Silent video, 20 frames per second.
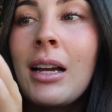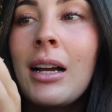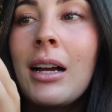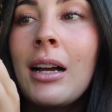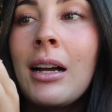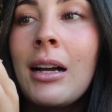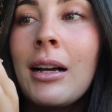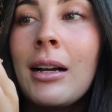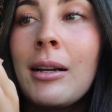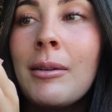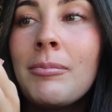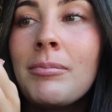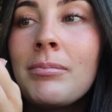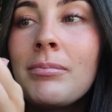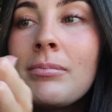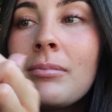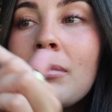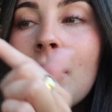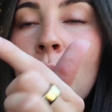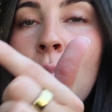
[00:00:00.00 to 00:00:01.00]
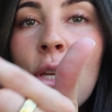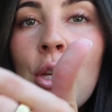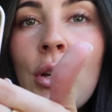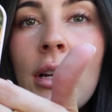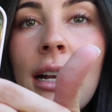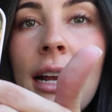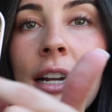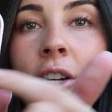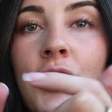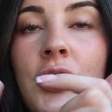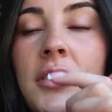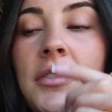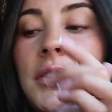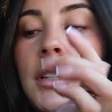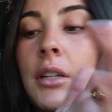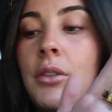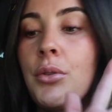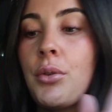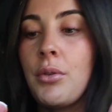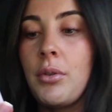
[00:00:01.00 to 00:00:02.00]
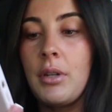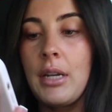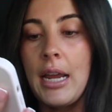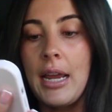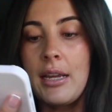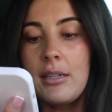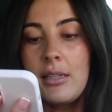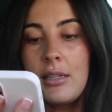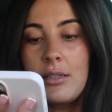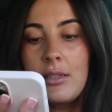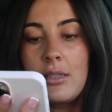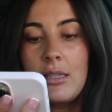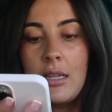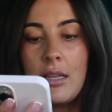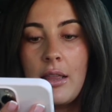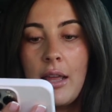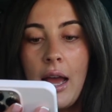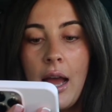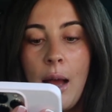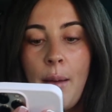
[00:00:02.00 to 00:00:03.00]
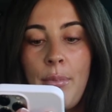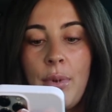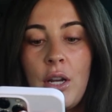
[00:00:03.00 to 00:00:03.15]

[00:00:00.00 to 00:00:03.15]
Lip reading: But you can kind of just flick through the days and see that.